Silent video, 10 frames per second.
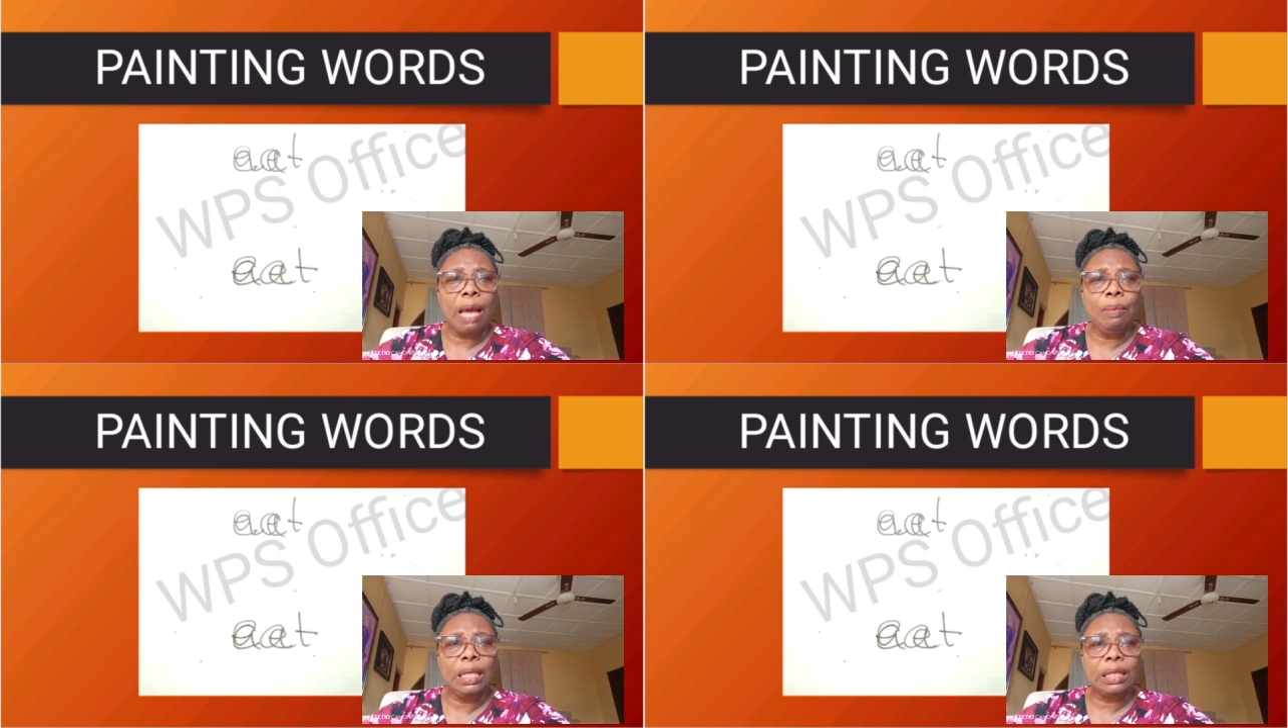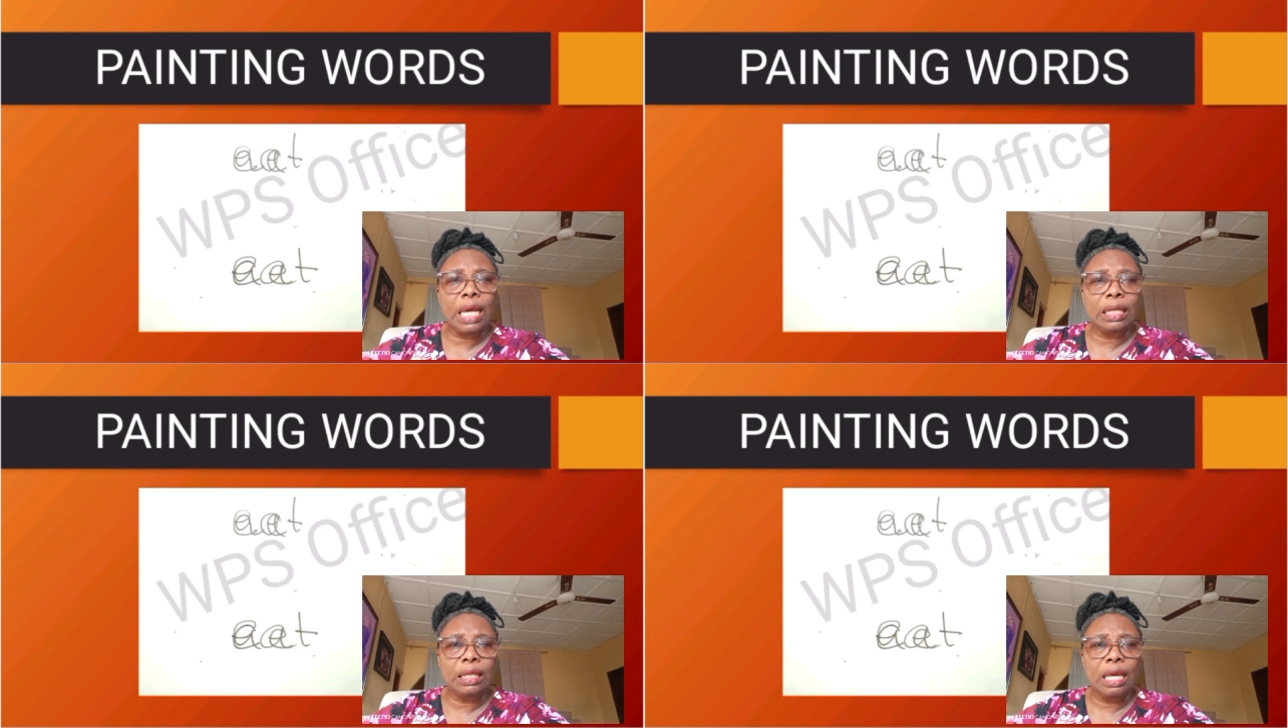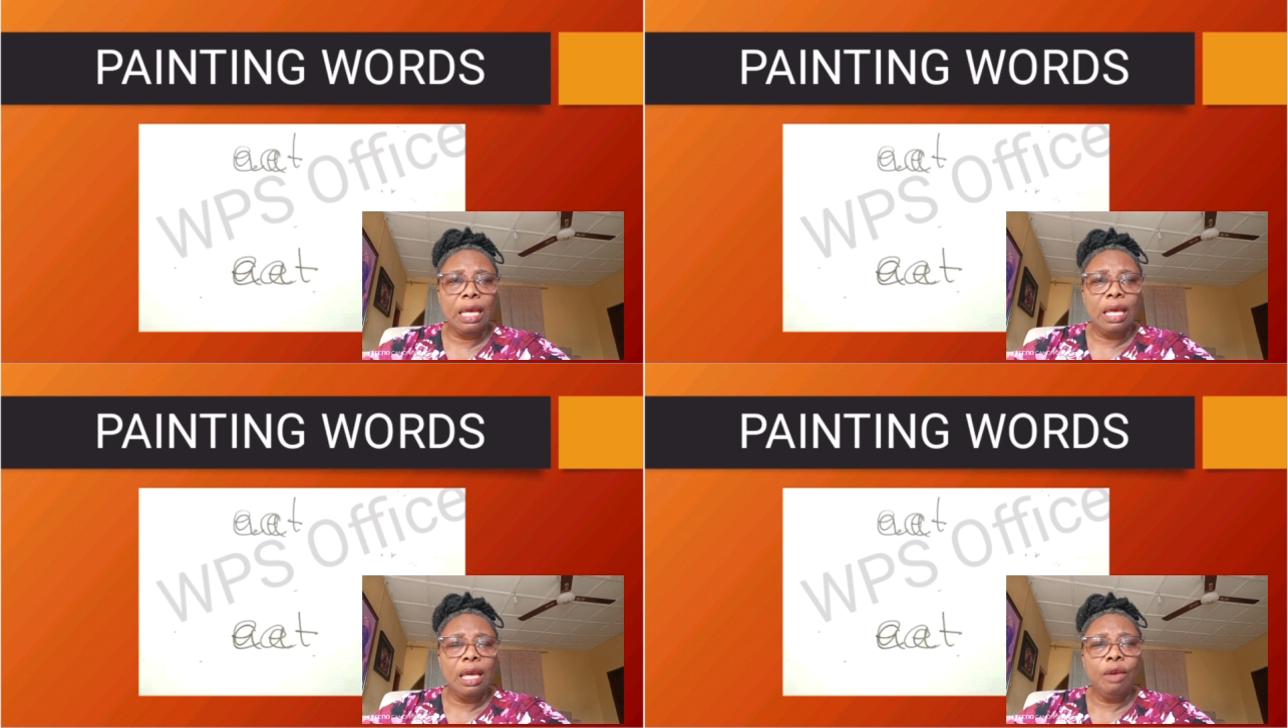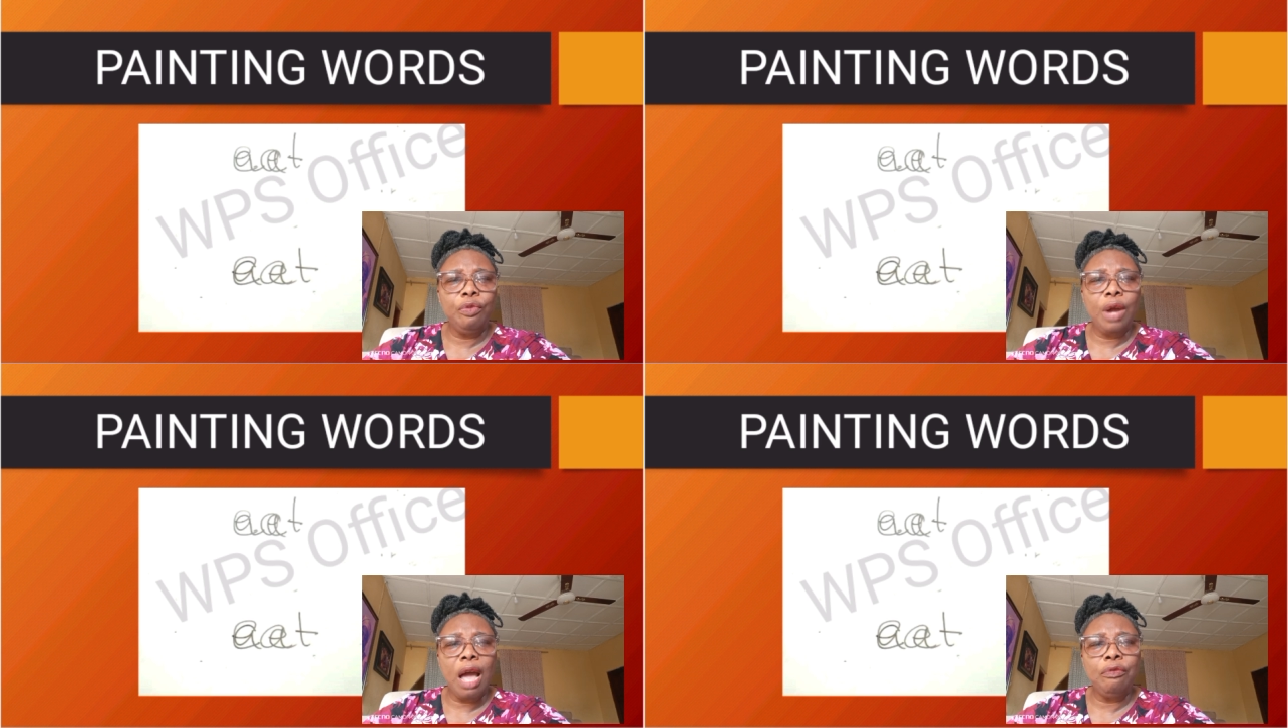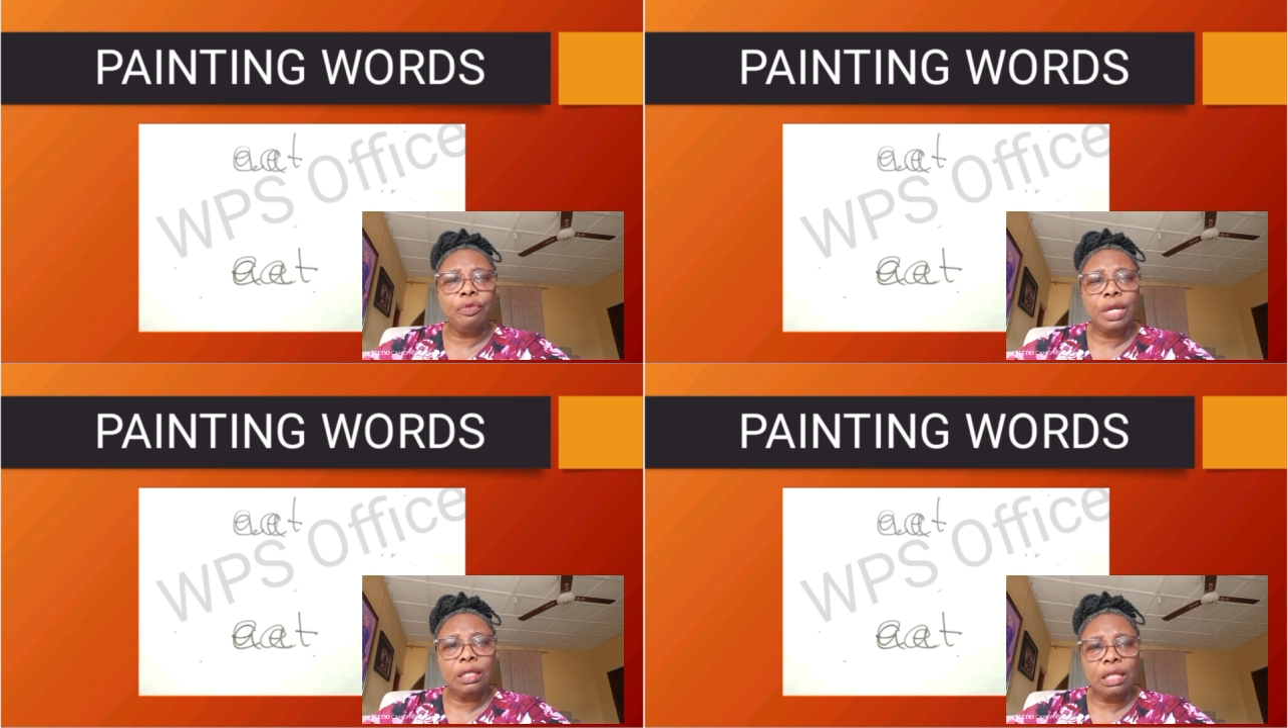That means that if we
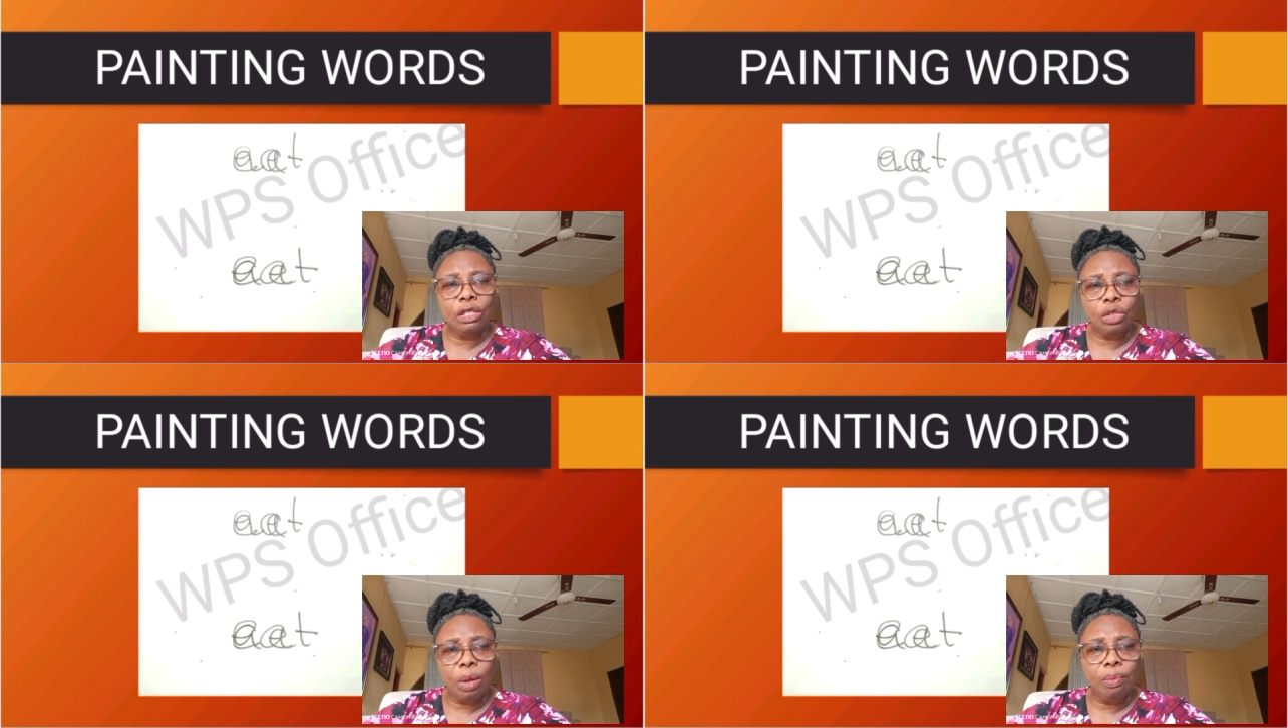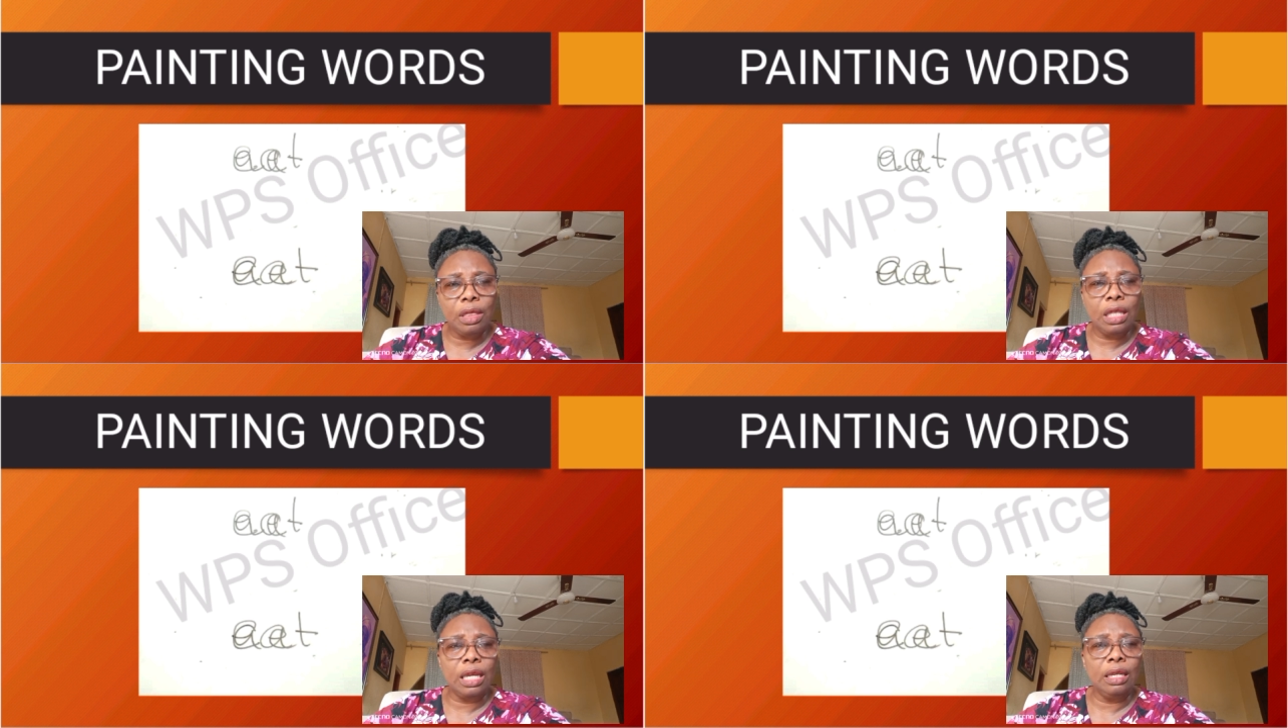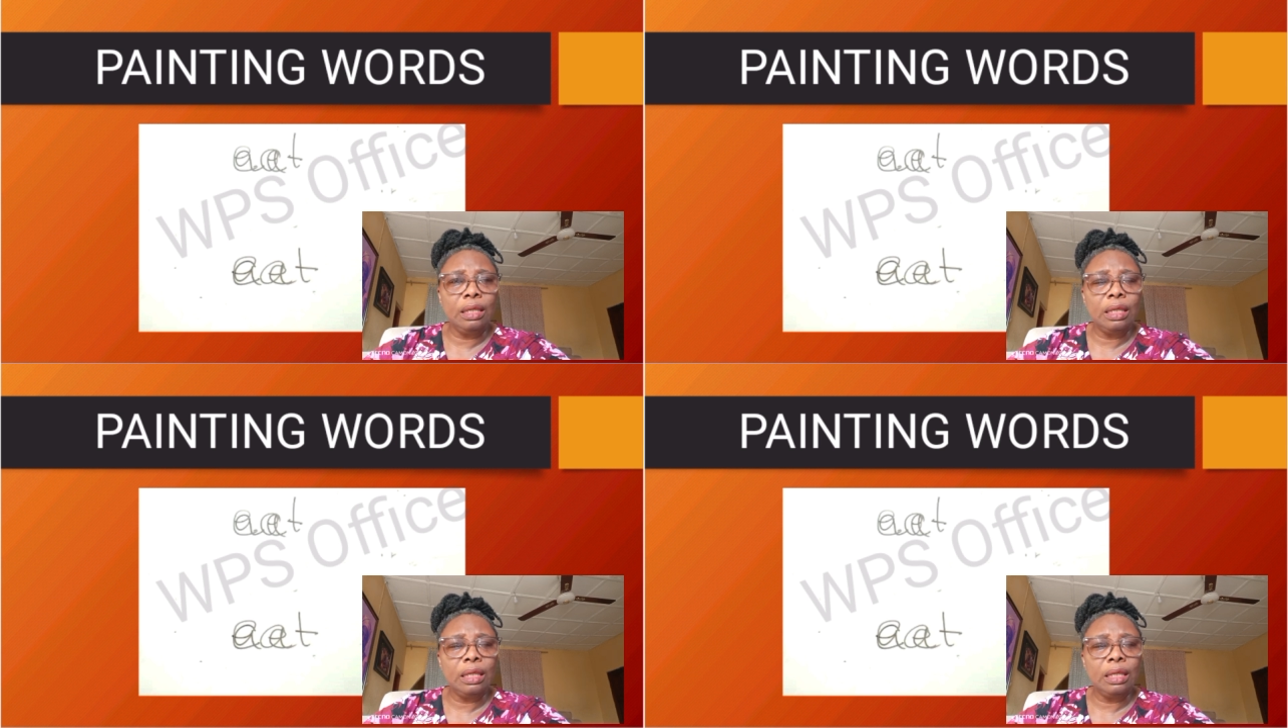have written something